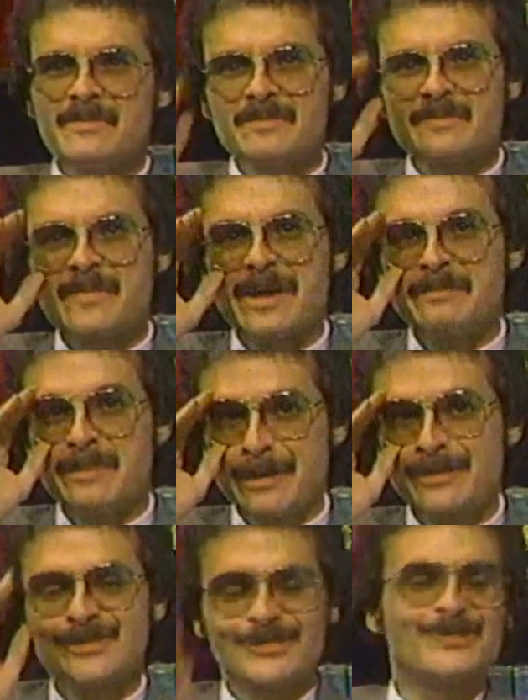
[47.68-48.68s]
my
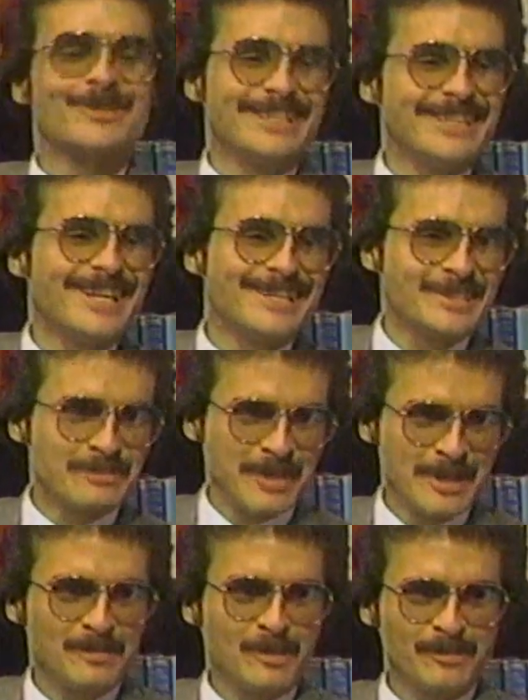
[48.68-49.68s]
parents are really nice
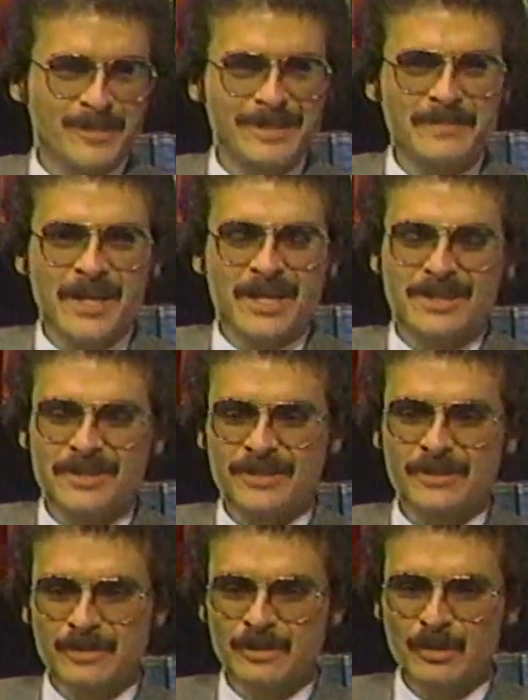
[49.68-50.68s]
people, but the
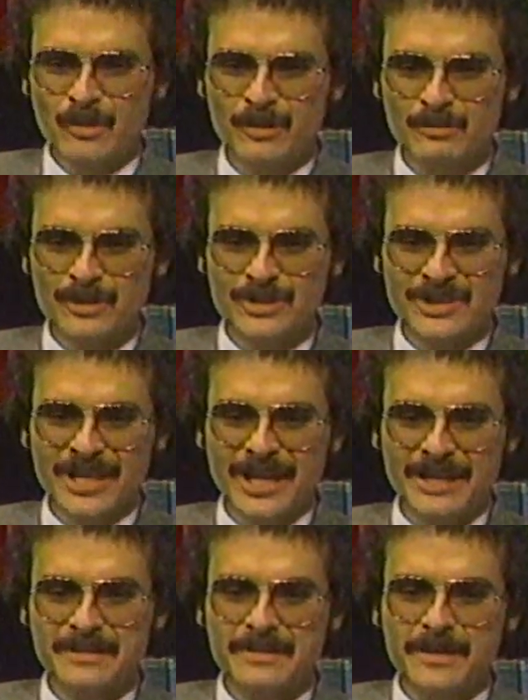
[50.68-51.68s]
Lord was
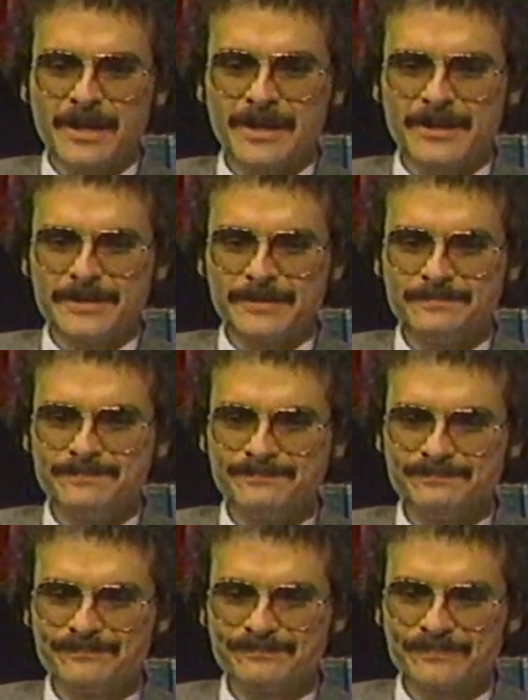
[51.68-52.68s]
not, uh,
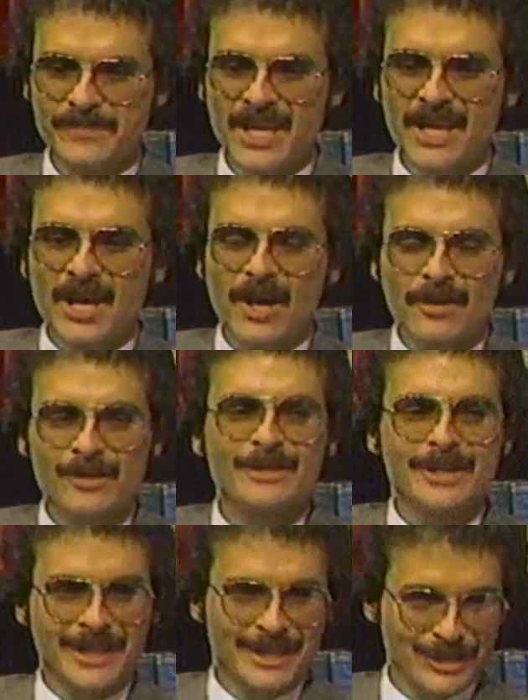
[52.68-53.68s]
other
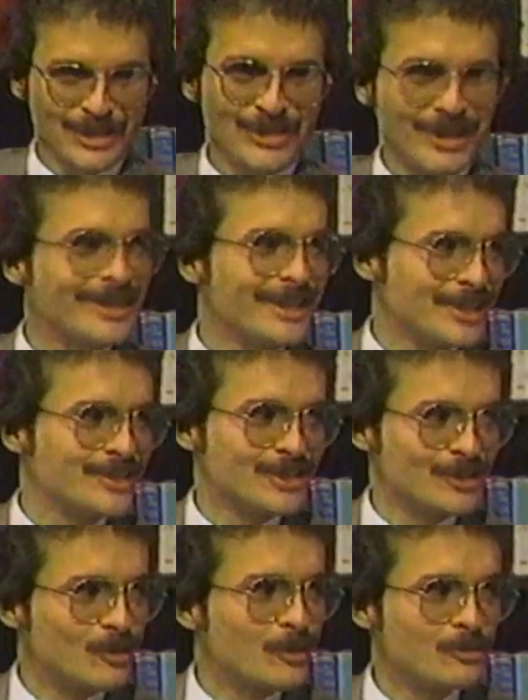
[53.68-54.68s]
than on Sundays, the
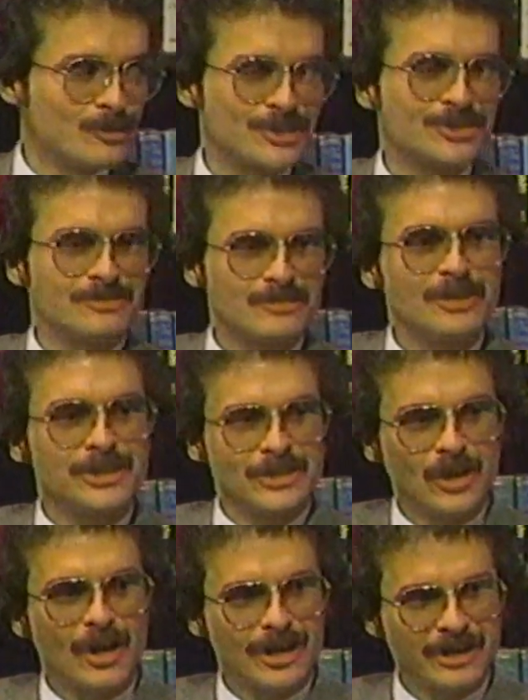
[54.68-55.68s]
Lord wasn't really
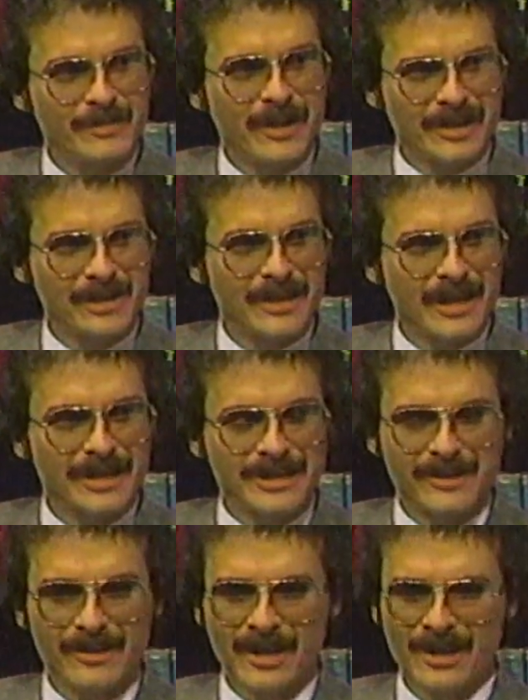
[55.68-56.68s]
talked about a lot in
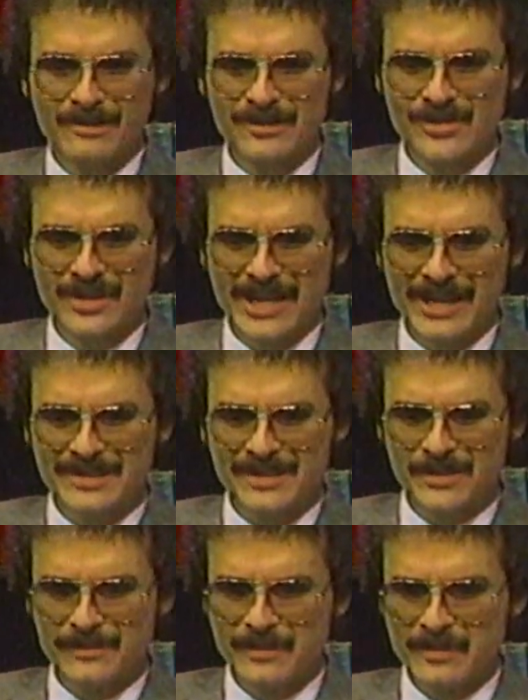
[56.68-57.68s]
our house.
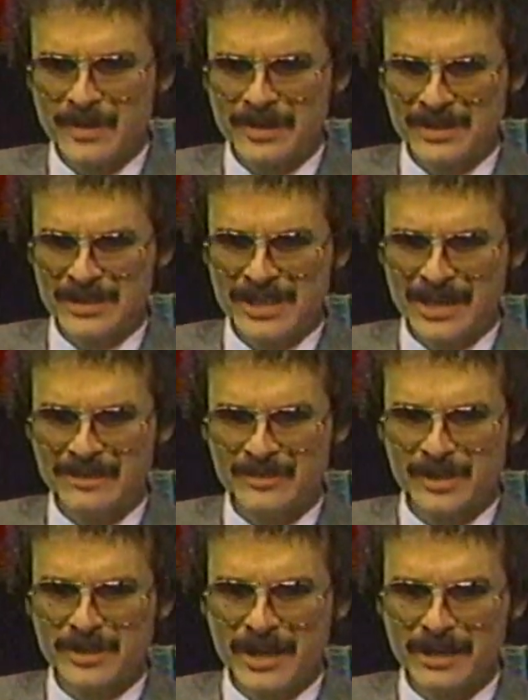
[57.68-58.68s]
And about the time
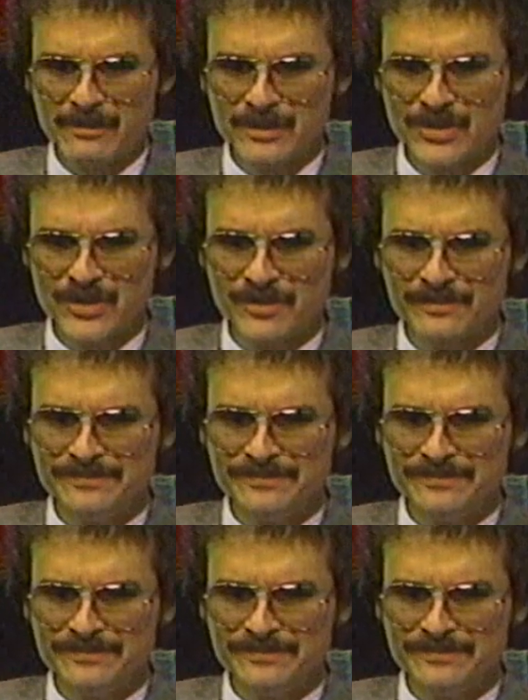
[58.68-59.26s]
that I was